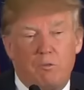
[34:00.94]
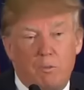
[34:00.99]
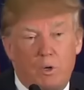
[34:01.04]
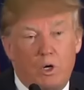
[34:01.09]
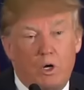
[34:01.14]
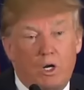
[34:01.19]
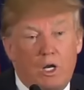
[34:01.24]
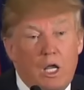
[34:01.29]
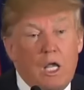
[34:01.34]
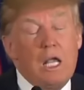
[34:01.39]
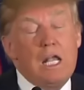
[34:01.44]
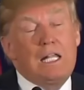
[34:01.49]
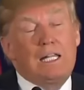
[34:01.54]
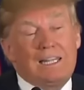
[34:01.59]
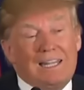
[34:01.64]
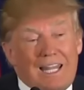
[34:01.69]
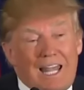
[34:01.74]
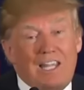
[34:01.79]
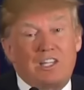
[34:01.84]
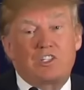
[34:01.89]
of America,
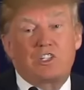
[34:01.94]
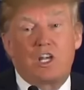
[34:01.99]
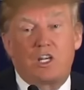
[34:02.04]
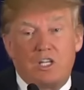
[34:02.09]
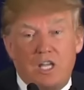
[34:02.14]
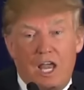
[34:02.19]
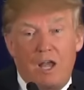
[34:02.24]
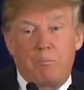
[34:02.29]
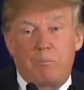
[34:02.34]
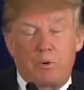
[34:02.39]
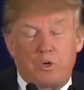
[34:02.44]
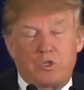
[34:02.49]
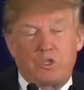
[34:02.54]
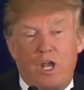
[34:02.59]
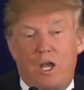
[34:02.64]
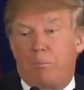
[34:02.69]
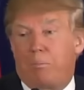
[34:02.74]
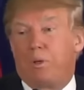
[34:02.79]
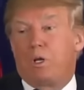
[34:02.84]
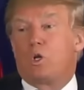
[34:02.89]
less
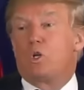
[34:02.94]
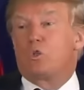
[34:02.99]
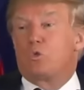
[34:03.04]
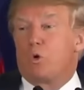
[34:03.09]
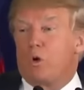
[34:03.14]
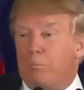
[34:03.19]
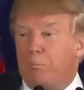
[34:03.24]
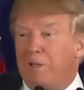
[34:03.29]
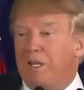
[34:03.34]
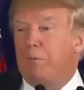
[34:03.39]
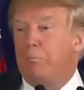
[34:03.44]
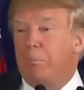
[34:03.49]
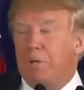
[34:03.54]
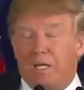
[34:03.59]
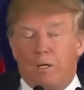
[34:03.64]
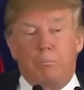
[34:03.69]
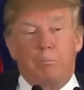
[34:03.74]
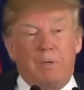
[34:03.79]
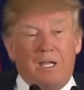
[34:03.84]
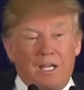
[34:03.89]
10% because we're a big,
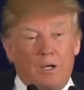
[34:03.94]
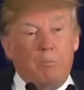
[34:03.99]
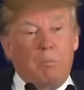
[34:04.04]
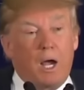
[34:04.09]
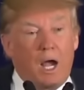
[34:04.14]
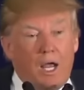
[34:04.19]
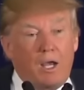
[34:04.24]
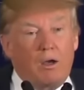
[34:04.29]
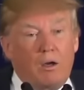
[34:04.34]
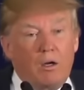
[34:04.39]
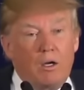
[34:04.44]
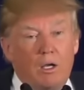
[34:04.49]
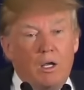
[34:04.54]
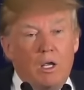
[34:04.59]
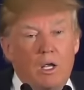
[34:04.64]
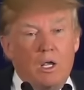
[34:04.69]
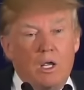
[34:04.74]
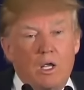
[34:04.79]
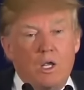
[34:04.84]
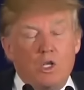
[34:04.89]
big, big buyer.
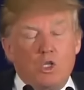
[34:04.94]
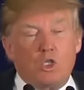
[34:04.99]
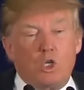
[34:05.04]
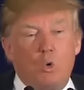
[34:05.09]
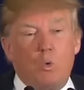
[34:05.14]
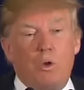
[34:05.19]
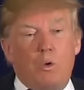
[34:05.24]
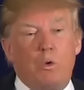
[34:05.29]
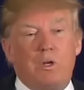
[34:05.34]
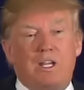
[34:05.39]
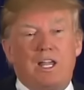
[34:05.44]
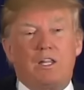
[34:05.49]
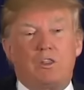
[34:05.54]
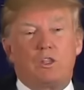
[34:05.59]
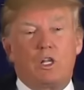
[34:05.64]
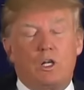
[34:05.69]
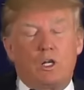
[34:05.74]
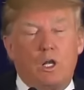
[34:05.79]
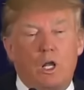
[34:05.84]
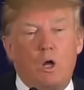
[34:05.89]
So we would
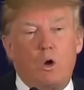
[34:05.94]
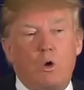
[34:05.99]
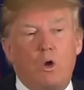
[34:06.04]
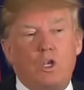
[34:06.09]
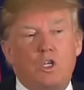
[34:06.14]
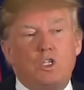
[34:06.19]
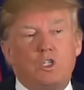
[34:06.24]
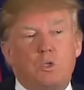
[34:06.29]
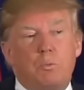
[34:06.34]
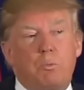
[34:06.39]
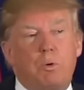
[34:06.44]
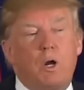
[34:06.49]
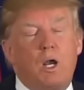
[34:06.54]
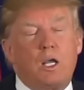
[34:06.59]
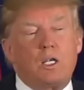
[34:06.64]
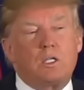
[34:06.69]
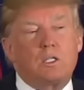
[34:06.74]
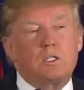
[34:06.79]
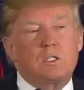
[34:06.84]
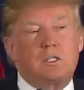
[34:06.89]
get the lowest
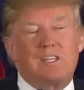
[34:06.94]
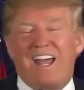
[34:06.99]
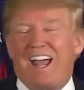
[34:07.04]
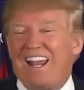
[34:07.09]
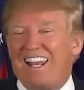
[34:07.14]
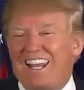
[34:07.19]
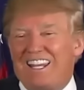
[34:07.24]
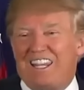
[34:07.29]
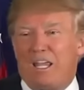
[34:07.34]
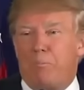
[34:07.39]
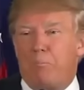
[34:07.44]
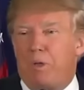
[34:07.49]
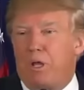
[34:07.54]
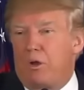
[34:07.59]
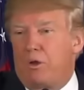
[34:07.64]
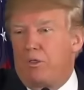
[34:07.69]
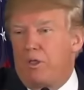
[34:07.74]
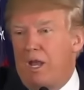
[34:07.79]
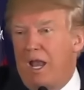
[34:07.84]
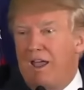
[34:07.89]
price. I like that
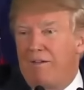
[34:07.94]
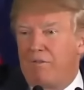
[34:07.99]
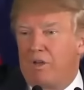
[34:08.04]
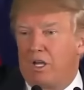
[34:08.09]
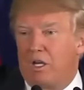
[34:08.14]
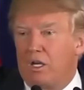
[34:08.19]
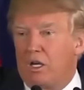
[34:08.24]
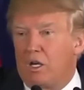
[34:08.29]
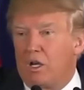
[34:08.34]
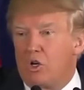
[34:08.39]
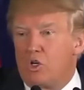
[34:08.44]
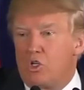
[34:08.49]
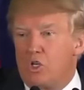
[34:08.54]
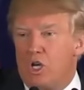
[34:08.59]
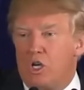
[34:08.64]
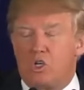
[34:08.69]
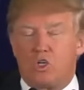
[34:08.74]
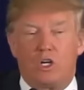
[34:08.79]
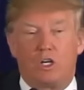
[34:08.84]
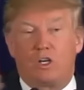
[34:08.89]
better than having a
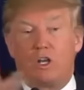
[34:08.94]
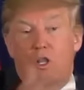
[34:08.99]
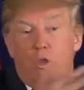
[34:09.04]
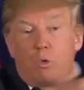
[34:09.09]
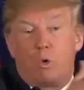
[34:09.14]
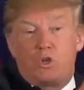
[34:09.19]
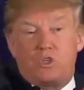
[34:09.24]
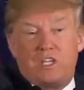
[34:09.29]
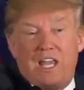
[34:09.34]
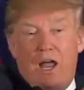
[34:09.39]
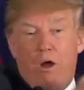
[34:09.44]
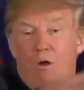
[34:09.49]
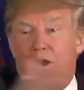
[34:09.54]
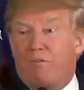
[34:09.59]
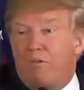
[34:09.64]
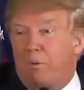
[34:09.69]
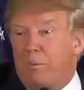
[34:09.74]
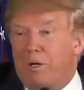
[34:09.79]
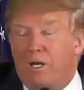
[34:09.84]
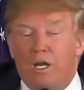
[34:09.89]
negotiation. In other words, now
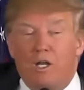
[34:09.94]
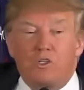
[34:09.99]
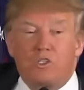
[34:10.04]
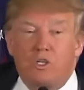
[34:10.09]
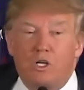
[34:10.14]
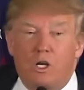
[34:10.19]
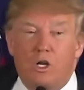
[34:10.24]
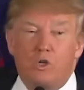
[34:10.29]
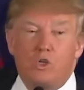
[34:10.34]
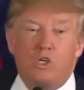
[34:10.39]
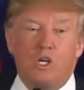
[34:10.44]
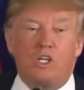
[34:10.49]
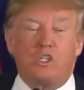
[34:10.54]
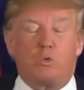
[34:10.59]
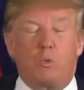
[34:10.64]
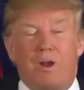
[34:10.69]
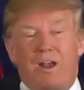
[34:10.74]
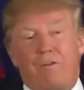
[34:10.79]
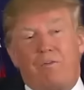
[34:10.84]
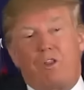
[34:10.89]
everybody else
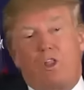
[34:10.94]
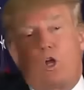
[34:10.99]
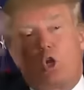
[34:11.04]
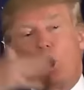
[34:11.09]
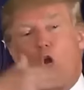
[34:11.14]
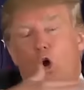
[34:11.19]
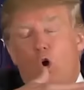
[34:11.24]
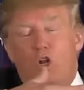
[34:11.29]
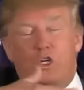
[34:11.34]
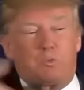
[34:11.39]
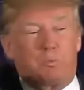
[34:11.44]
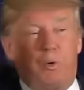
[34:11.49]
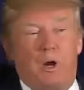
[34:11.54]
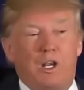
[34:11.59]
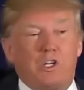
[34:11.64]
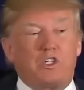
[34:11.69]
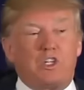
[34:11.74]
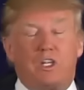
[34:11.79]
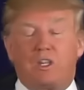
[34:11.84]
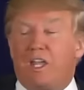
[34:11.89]
negotiates. Whatever the lowest
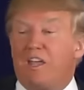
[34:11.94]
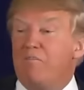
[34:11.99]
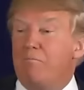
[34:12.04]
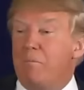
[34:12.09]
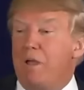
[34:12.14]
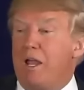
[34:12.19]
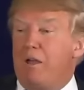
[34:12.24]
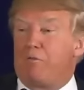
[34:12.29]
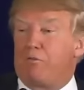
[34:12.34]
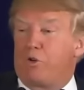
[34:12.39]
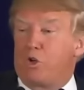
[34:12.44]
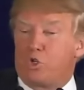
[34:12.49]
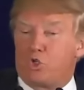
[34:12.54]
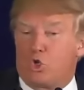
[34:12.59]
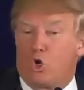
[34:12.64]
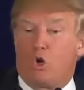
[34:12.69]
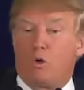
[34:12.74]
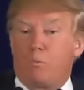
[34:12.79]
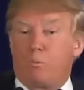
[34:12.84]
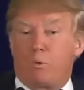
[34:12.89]
price that they've made for a
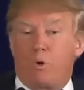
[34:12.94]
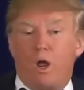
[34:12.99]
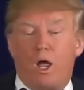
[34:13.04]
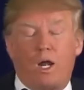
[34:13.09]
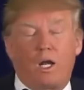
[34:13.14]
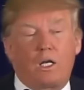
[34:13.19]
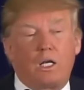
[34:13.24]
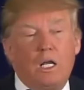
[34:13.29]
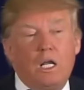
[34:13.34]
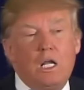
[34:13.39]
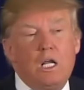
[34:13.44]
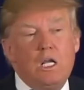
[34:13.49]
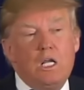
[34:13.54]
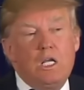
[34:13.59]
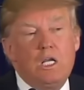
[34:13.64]
certain product,